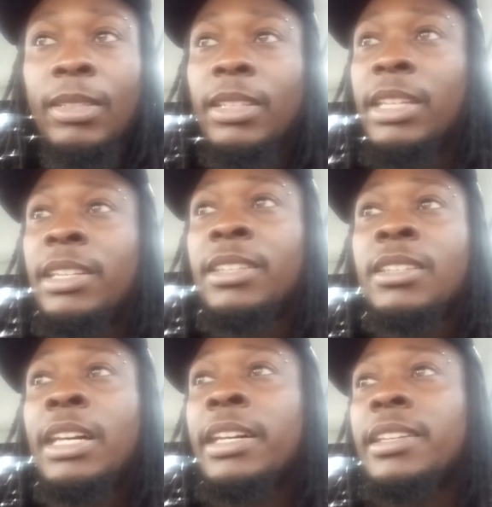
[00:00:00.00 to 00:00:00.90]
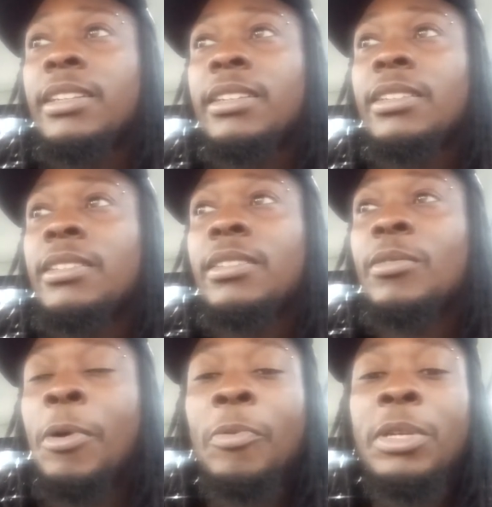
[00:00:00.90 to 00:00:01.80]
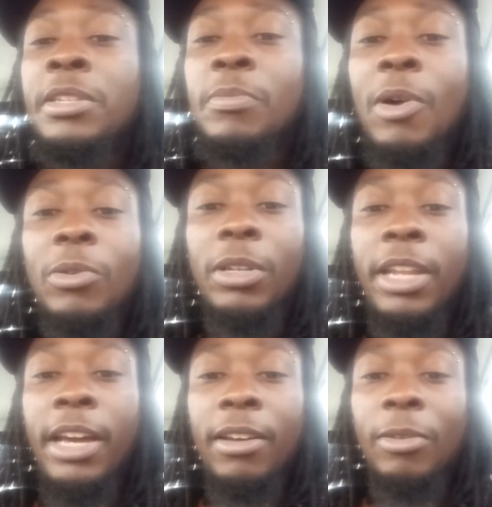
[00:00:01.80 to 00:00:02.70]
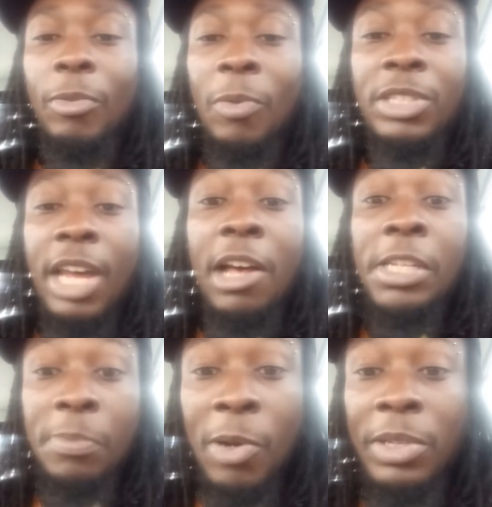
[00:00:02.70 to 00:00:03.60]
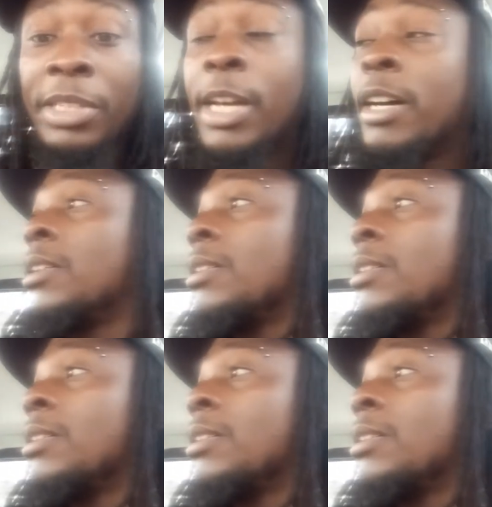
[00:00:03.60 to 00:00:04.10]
And it's like, what we smoke now, well, what y'all smoking now,